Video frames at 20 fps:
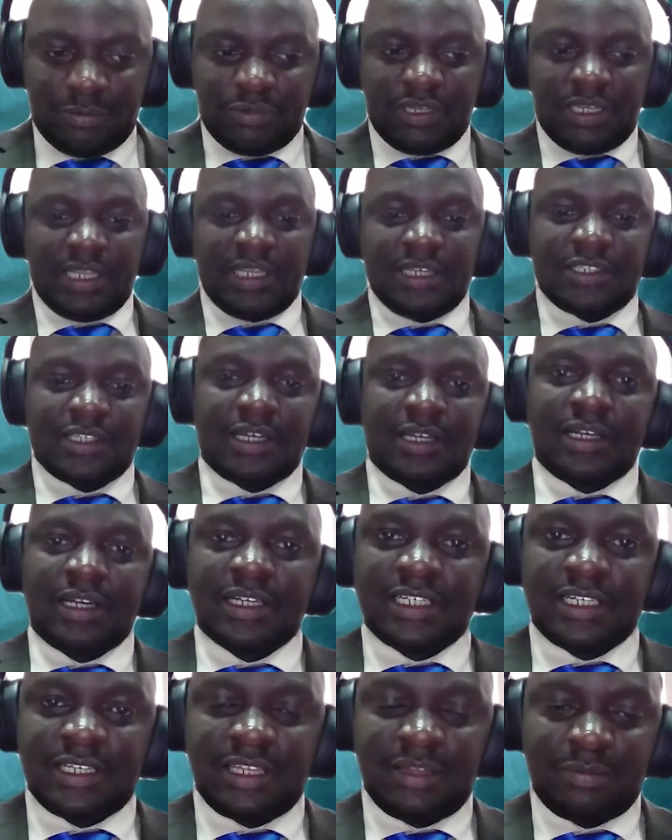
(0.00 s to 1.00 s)
we
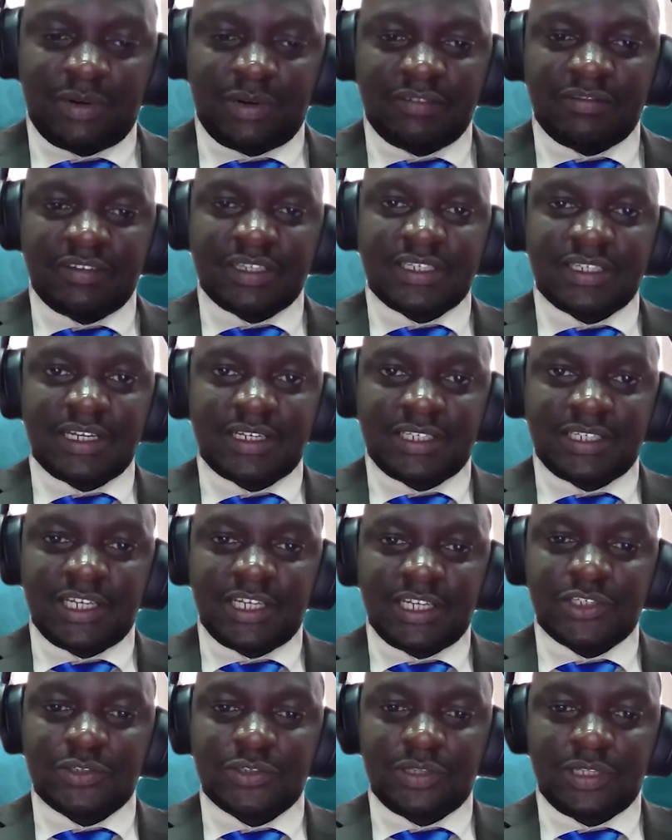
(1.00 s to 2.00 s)
integrated the private sector
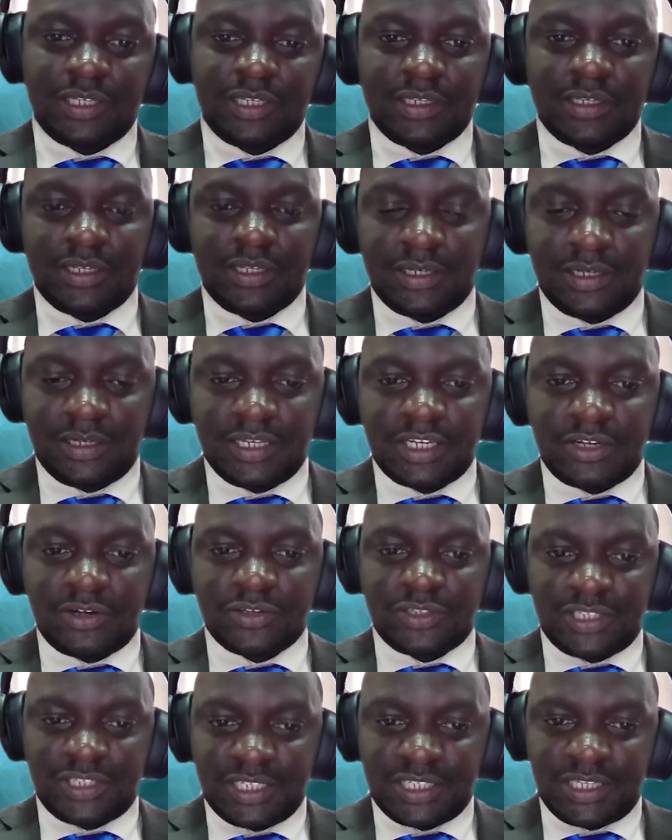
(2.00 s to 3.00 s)
into the
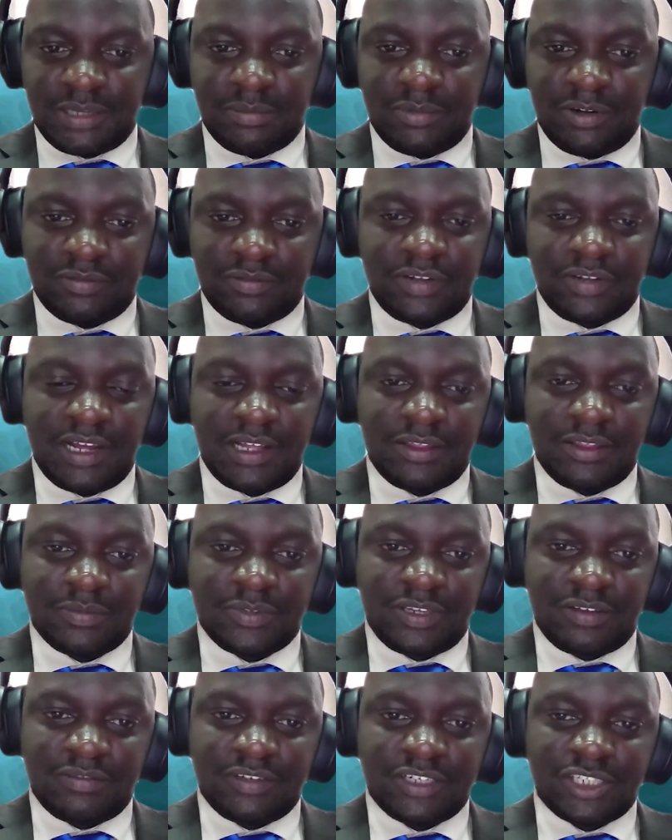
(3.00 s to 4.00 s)
ecosystem of Earth
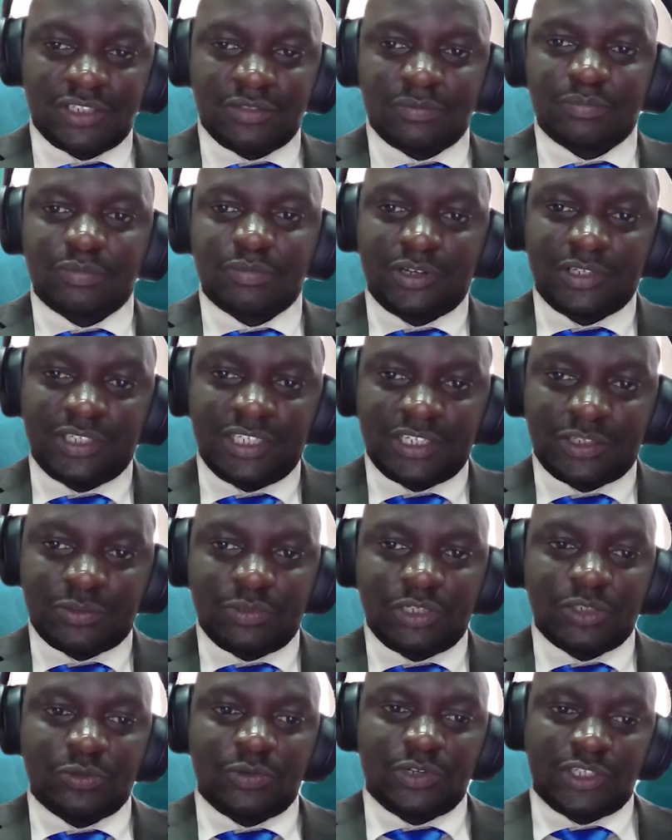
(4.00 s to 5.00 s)
observation projects,
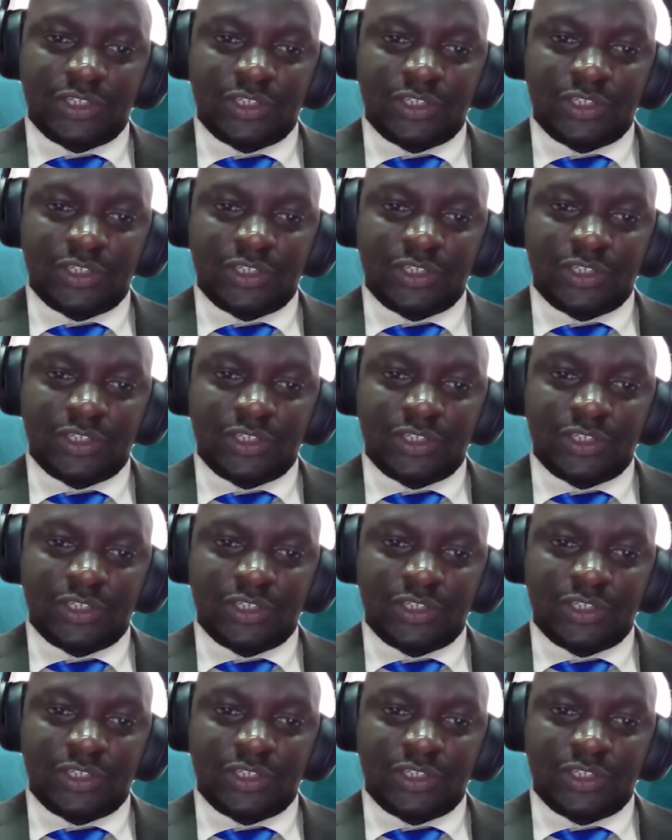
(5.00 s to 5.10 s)
which